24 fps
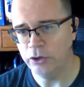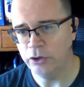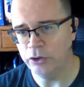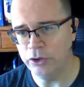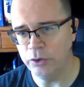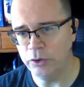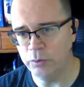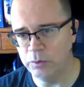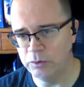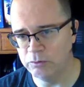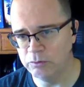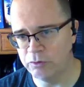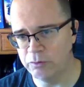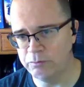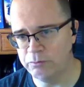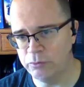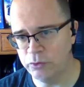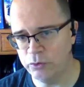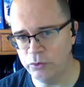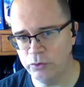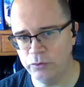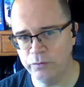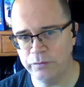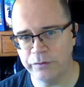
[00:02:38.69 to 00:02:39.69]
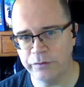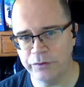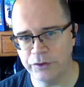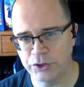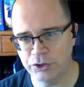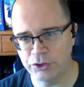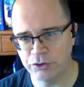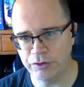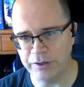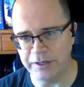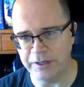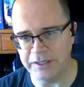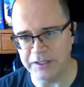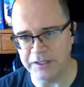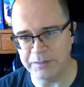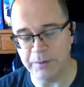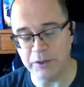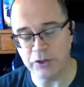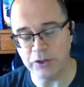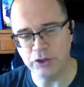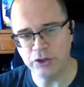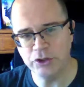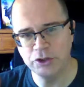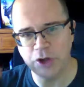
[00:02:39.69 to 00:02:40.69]
you will remove the trees,
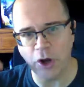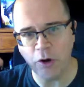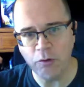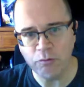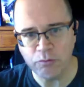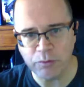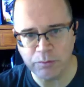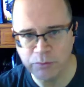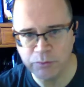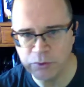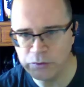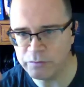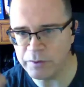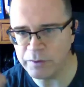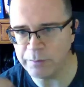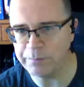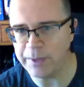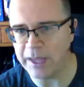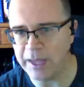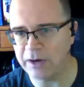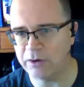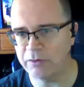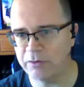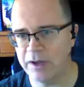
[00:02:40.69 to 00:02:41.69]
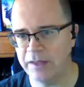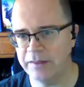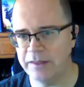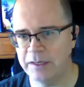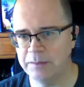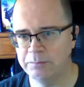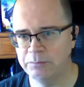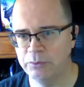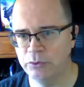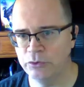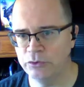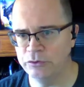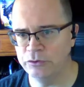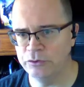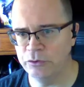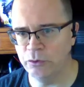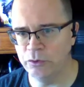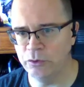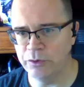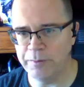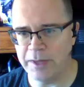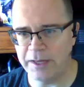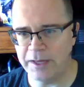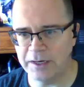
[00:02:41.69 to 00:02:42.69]
but you don't remove the background that it put in
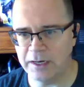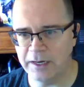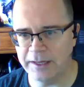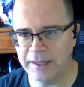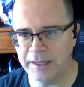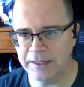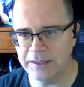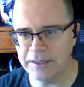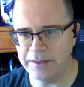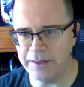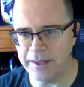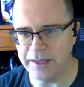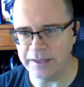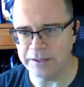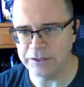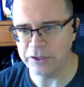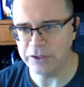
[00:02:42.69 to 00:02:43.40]
automatically under there.